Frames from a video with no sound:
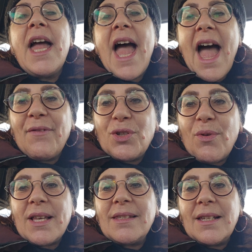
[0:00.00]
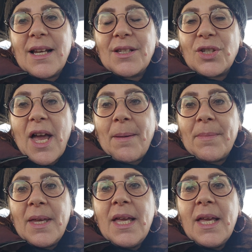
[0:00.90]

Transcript: have trusted Hashem,